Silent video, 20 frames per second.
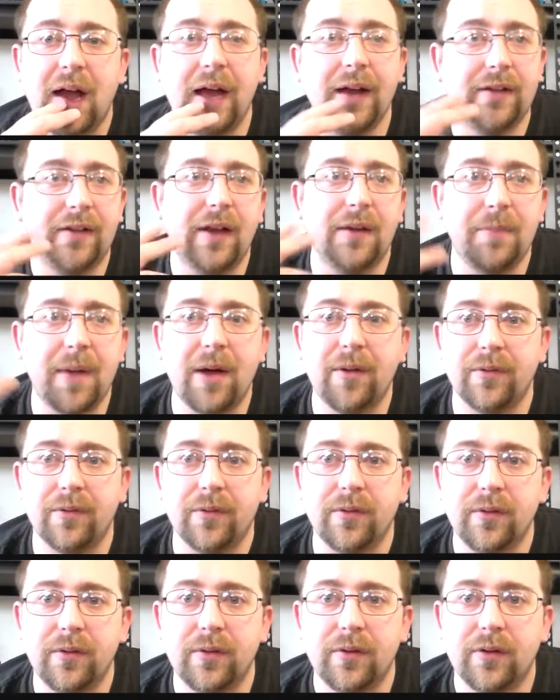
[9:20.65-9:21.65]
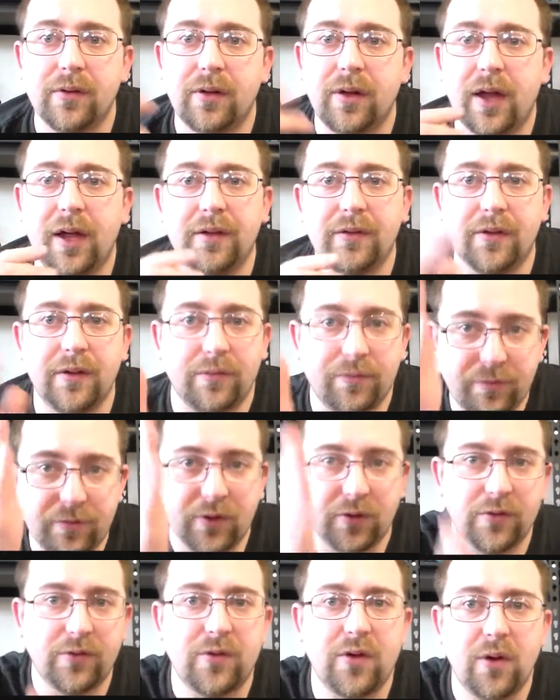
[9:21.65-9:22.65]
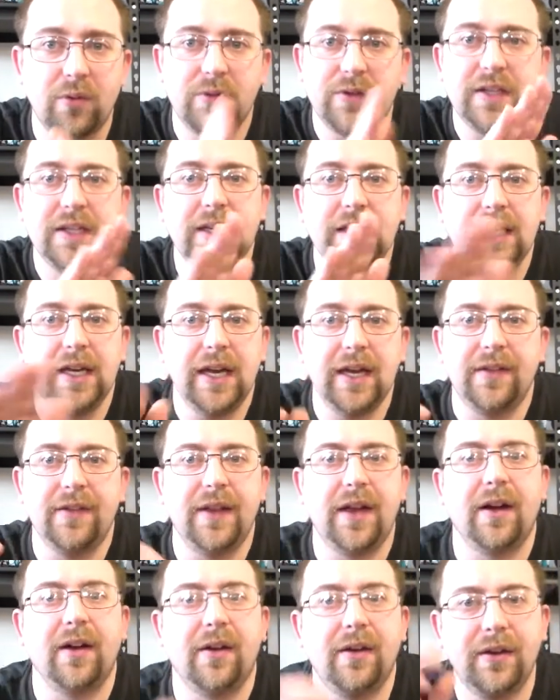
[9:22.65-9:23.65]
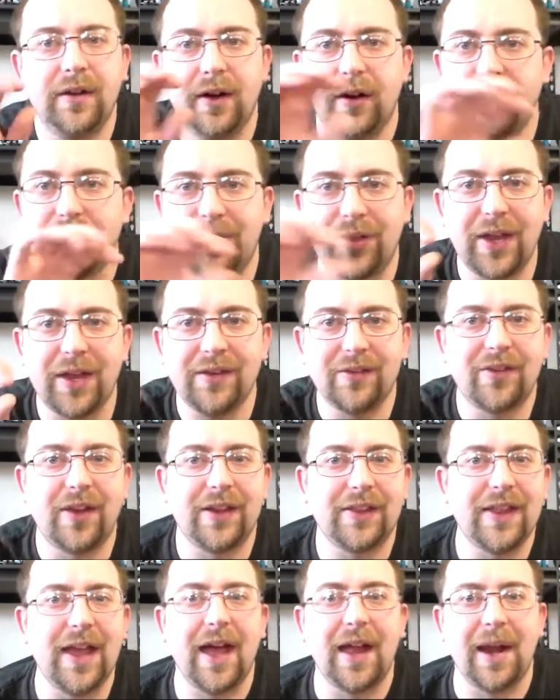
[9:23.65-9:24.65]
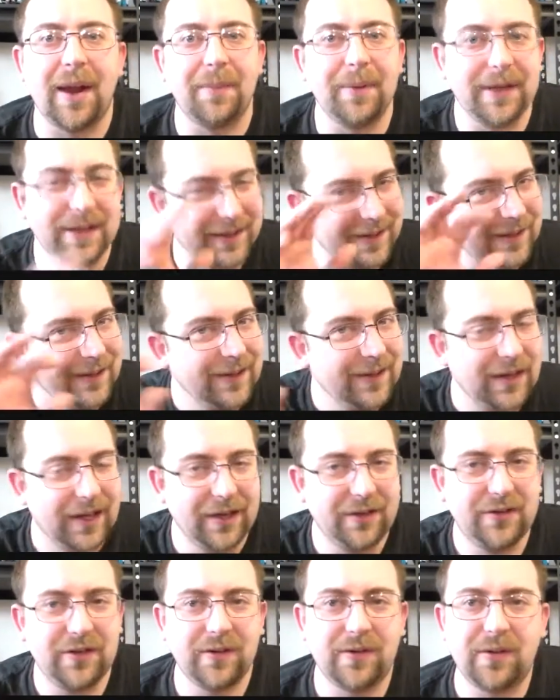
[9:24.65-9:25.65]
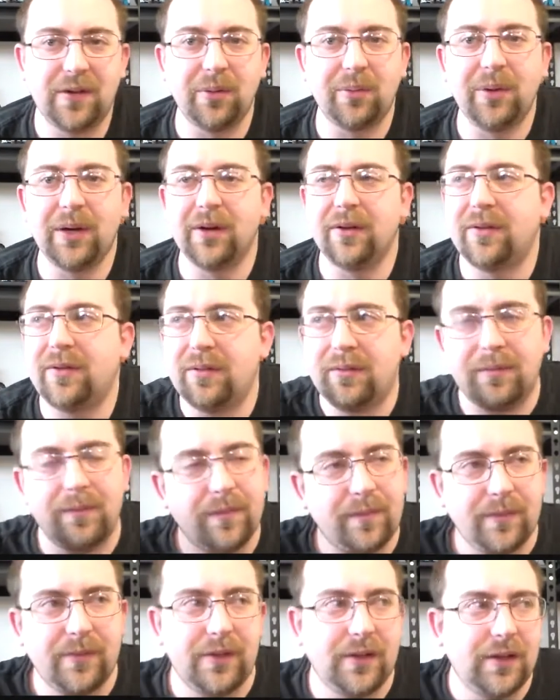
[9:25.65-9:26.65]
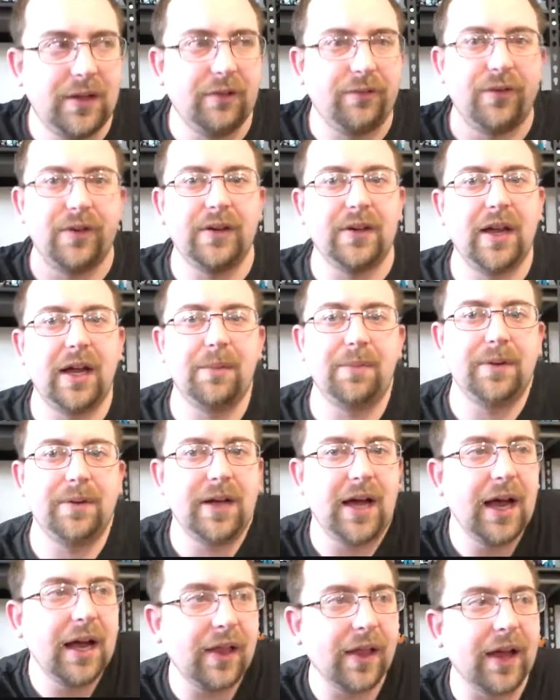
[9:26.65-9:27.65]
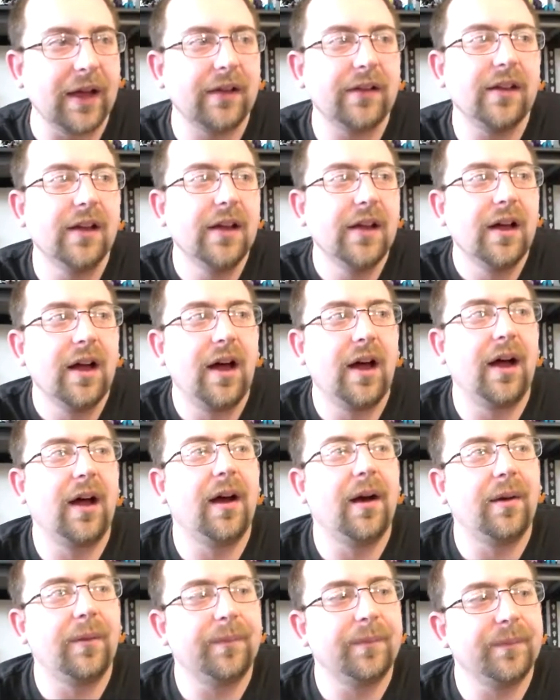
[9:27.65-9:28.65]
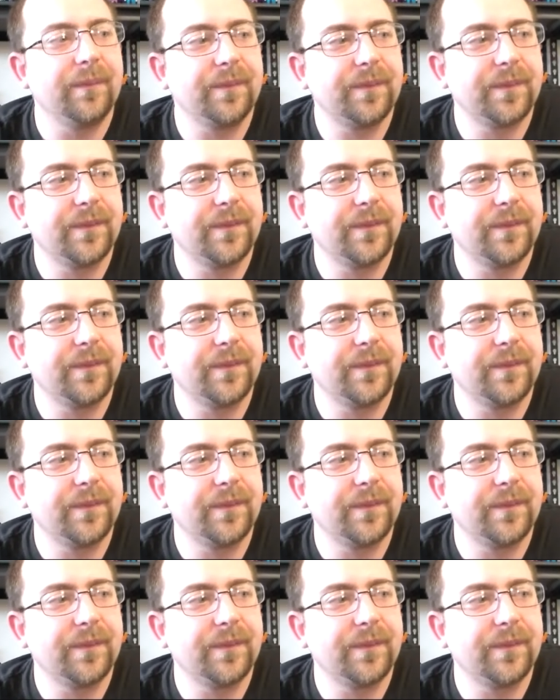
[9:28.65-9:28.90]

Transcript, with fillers: I say mountain, as if there's no T in there. You know, things like that. I mean, it's just the weird different type of dialect, um,